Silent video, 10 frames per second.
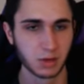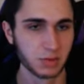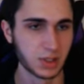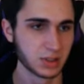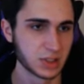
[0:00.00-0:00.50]

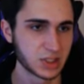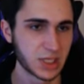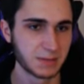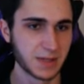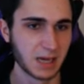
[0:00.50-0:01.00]
we can just
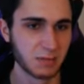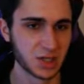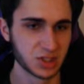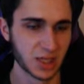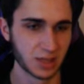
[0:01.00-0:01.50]
skip the
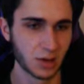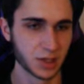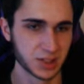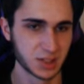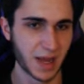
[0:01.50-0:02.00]
animation that
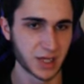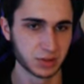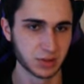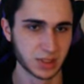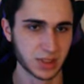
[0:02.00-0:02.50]
causes the
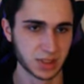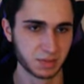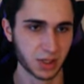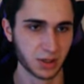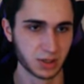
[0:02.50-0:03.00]
spatulas to
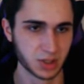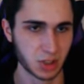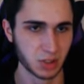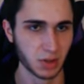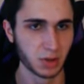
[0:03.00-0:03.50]
disappear and
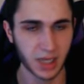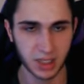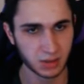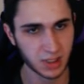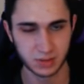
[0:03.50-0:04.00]
show you, okay,
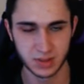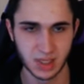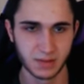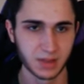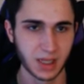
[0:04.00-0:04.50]
you can enter this
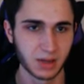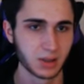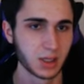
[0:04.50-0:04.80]
level now.